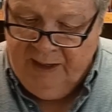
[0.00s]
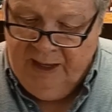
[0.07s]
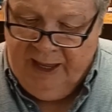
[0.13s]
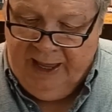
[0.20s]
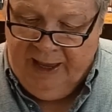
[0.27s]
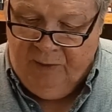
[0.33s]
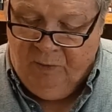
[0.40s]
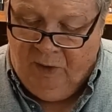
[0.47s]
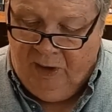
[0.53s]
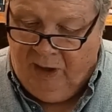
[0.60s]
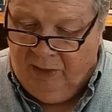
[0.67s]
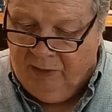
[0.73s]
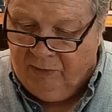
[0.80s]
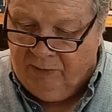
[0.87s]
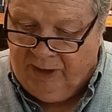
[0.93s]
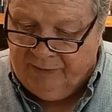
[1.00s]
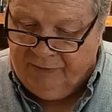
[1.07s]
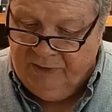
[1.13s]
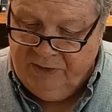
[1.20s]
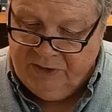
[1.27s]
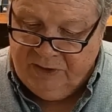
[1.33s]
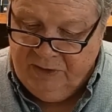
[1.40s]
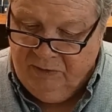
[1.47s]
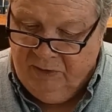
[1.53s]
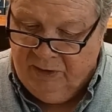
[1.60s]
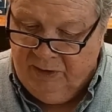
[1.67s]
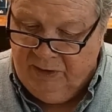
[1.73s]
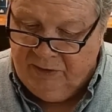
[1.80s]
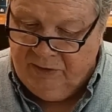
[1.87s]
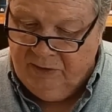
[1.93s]
And one other reference we're
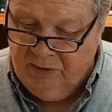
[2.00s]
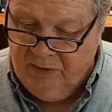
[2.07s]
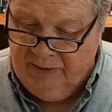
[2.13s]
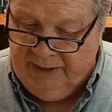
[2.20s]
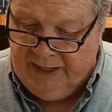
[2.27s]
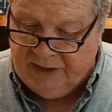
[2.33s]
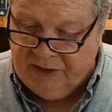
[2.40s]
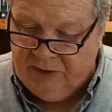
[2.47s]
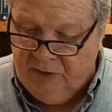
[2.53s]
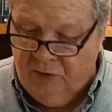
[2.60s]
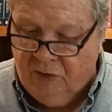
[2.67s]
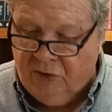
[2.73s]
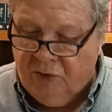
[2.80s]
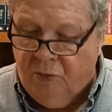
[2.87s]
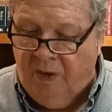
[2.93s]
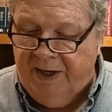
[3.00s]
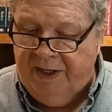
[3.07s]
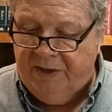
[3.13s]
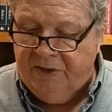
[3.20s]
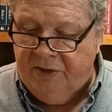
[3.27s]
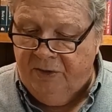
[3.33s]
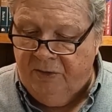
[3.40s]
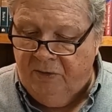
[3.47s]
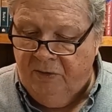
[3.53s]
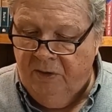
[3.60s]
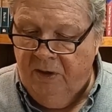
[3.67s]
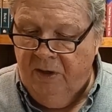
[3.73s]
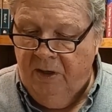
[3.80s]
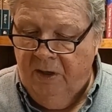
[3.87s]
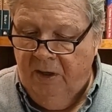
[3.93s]
going to do, and that's Luke 22,
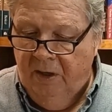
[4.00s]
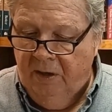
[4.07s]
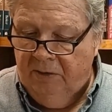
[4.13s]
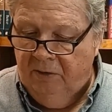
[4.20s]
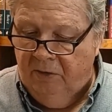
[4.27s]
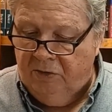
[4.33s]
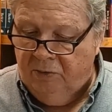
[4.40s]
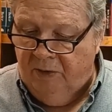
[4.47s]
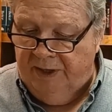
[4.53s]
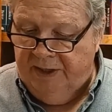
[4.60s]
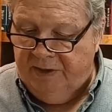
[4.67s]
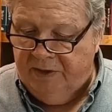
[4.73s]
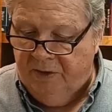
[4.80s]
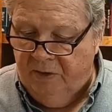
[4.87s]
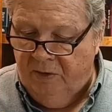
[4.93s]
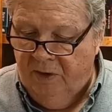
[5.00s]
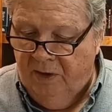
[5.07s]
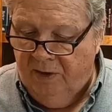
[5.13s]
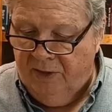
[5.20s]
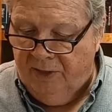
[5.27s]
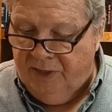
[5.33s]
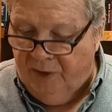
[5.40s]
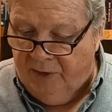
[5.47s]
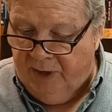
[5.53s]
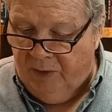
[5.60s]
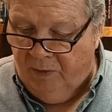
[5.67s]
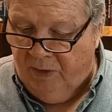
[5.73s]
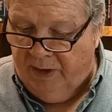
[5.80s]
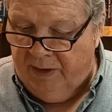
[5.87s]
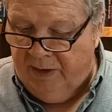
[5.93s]
Luke 22,
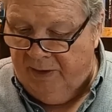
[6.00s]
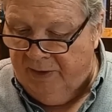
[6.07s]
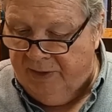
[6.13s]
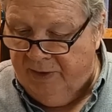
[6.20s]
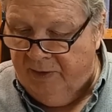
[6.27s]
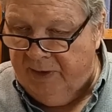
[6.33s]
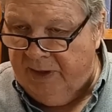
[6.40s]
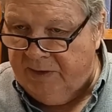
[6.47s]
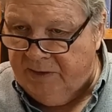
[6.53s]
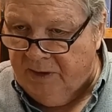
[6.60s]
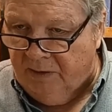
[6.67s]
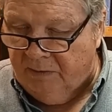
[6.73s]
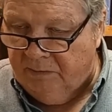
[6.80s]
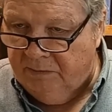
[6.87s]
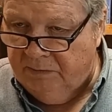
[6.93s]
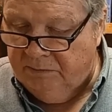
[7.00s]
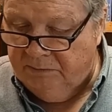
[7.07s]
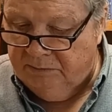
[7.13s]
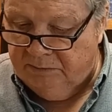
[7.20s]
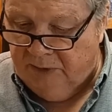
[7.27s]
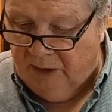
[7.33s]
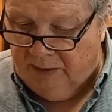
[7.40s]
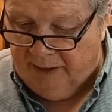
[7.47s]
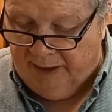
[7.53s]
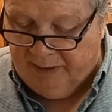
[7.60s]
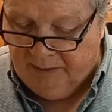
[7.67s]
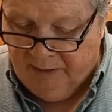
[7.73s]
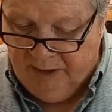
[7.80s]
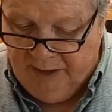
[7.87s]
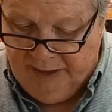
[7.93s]
31 and 32. All
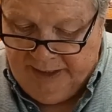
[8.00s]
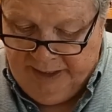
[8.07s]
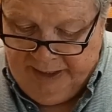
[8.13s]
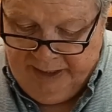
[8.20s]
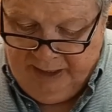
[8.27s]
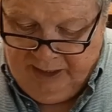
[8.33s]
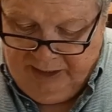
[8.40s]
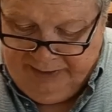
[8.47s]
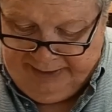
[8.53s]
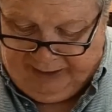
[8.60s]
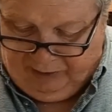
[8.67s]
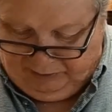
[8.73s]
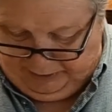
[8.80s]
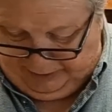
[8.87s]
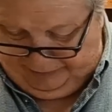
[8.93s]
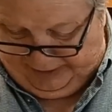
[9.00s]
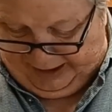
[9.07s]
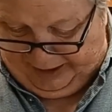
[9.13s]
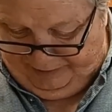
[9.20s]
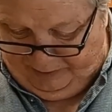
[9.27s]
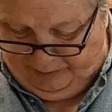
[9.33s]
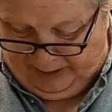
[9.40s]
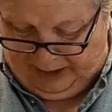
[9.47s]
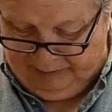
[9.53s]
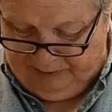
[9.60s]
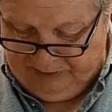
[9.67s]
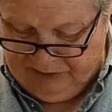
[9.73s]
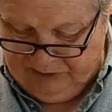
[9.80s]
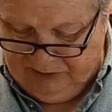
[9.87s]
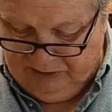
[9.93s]
right. Now, if you have your
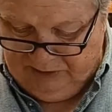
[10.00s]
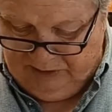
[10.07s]
Bibles,